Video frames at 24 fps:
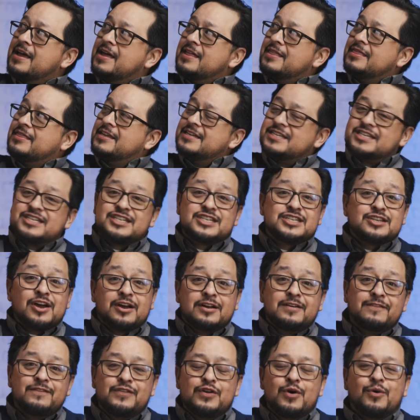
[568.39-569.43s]
this son
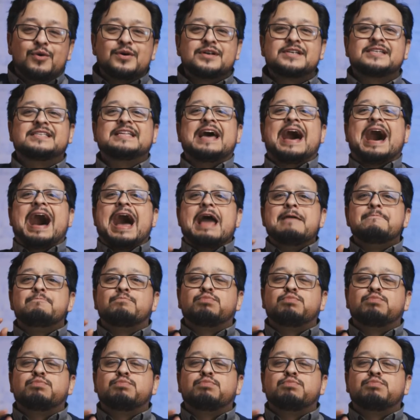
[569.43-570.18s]
of yours that I